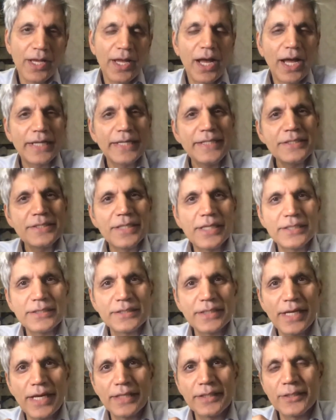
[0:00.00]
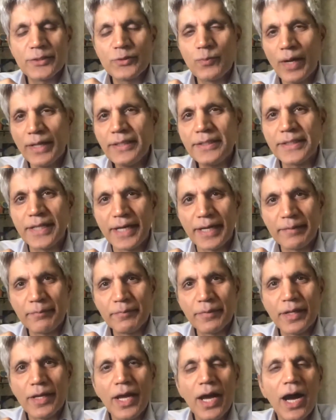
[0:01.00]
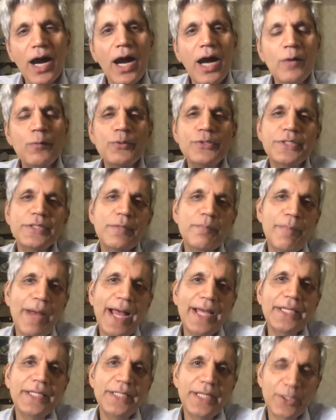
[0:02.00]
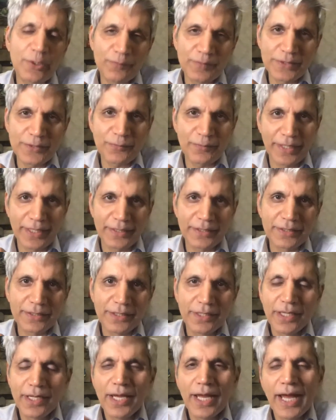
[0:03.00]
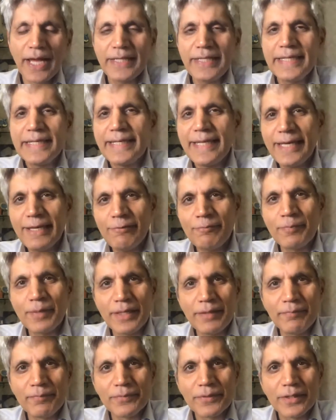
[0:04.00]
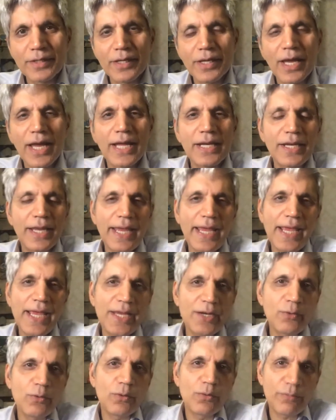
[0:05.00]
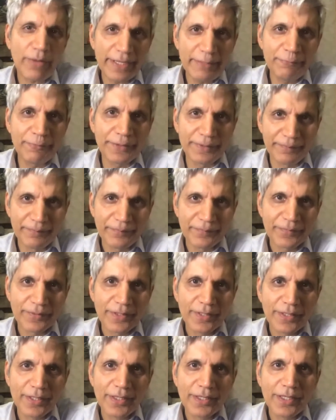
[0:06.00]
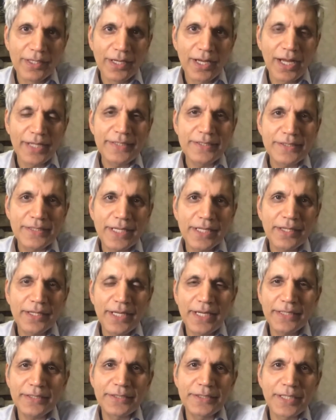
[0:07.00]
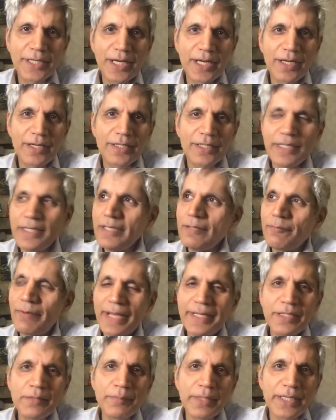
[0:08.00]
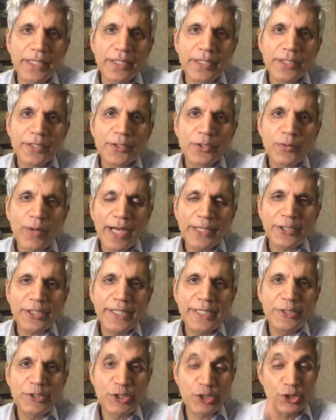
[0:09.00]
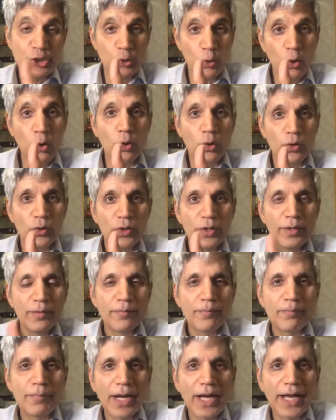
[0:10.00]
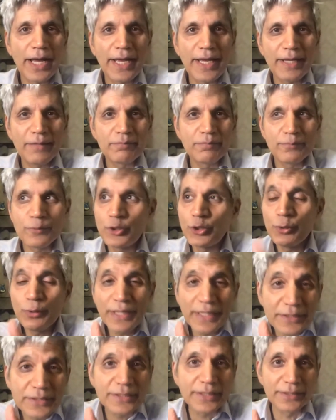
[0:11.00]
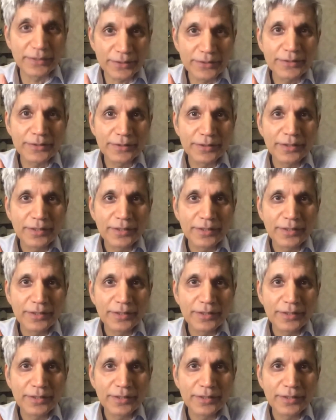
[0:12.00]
And he says that this one time, I was in the backyard of this friend, and he gave me an air rifle. And he said that he invited me to actually show my shooting skills.